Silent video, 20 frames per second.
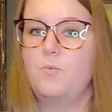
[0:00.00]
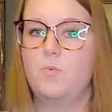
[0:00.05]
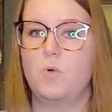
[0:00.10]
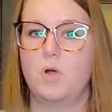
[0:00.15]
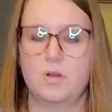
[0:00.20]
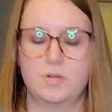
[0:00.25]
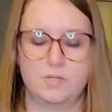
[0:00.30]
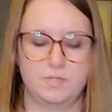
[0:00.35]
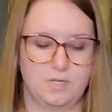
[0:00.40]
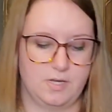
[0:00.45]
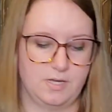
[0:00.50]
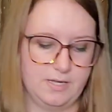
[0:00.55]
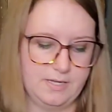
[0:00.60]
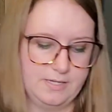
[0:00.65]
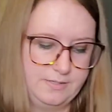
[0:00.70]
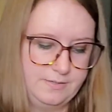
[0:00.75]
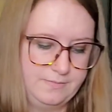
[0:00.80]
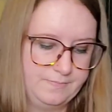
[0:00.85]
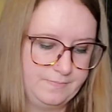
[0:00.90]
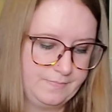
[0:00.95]
I worked
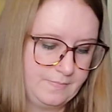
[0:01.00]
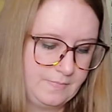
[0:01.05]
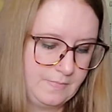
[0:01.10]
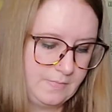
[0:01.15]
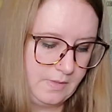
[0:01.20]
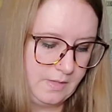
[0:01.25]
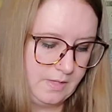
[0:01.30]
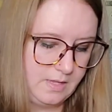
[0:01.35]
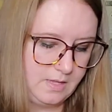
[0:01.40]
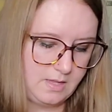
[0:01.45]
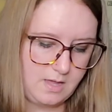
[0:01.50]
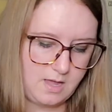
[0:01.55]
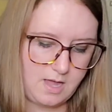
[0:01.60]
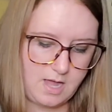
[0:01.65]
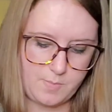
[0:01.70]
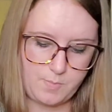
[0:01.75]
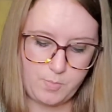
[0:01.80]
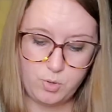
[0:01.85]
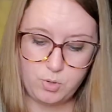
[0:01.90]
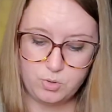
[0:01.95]
on,
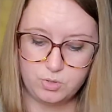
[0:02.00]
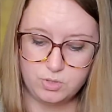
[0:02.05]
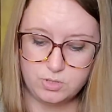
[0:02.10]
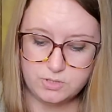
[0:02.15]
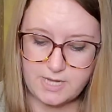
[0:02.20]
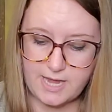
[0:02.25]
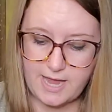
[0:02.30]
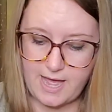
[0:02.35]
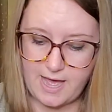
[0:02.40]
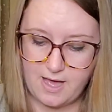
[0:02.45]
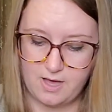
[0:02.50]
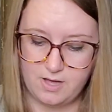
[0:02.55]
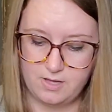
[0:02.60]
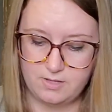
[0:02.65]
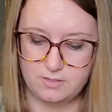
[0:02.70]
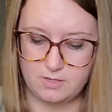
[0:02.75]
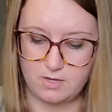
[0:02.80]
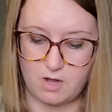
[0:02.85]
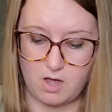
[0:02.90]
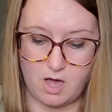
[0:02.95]
I pulled
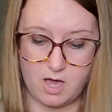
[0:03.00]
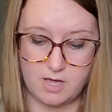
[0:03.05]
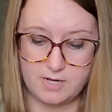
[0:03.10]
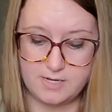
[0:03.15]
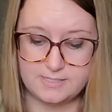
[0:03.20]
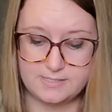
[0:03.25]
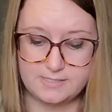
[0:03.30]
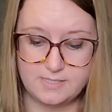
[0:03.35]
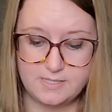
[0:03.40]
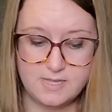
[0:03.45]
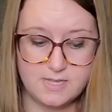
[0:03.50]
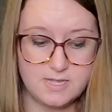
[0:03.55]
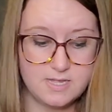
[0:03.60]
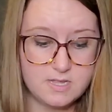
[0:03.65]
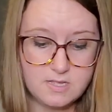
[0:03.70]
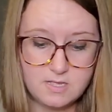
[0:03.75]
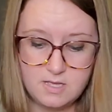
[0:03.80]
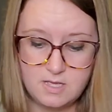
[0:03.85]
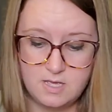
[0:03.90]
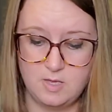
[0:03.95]
out,
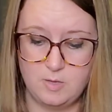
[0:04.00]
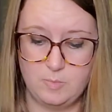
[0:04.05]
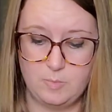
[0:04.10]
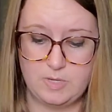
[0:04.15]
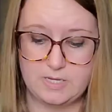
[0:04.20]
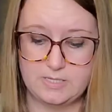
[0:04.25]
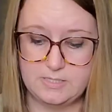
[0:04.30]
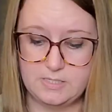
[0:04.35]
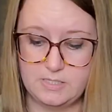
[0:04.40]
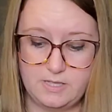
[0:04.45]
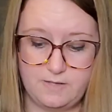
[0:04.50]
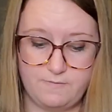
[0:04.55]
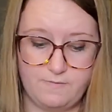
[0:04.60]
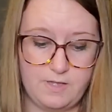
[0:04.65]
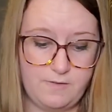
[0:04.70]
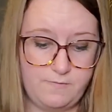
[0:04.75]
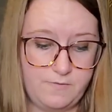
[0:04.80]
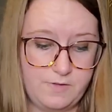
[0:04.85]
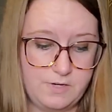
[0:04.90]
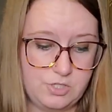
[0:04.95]
honestly, because
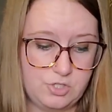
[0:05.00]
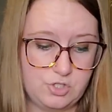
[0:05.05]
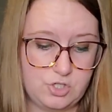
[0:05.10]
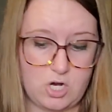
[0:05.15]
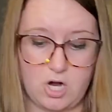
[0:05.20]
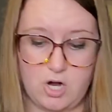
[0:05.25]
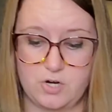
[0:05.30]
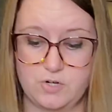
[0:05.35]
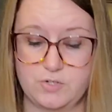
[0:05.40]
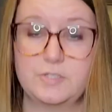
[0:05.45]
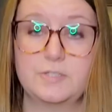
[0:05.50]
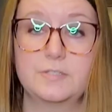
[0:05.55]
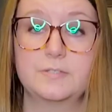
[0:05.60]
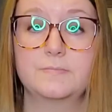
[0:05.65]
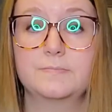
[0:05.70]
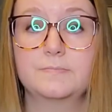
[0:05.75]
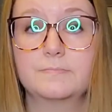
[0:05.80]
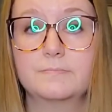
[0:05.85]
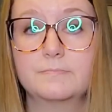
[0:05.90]
Olivia finished hers.